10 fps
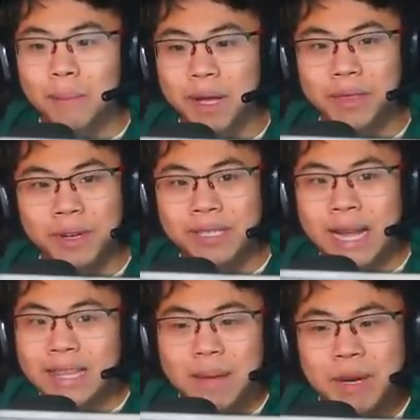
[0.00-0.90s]
But there's
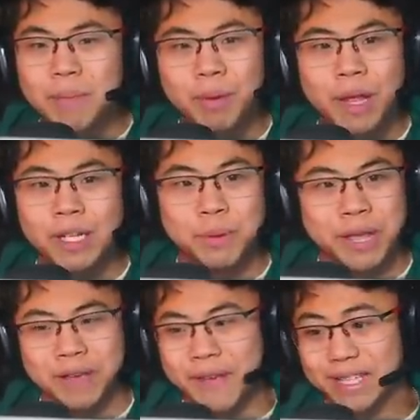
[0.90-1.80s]
not that many players
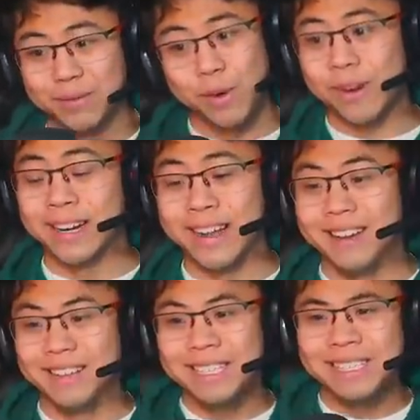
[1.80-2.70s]
playing Advanced War right
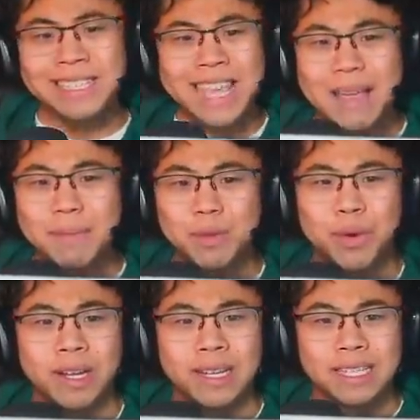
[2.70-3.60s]
now. This game was
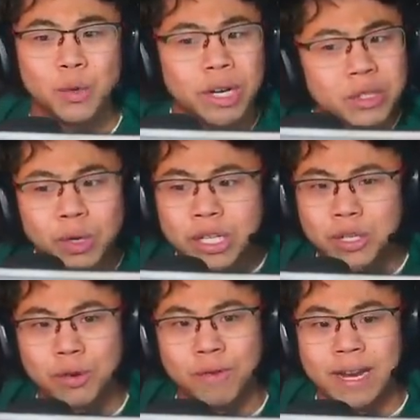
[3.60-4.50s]
what? It's
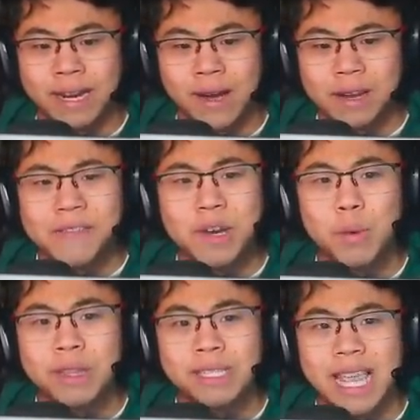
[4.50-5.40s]
2022 right now. I don't even know
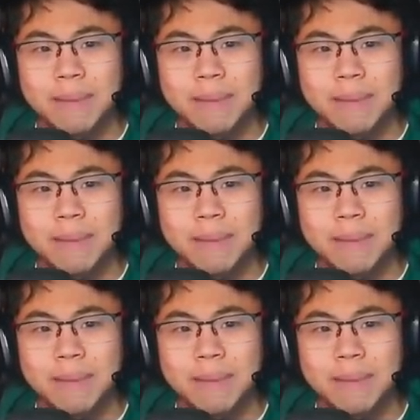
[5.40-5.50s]
when this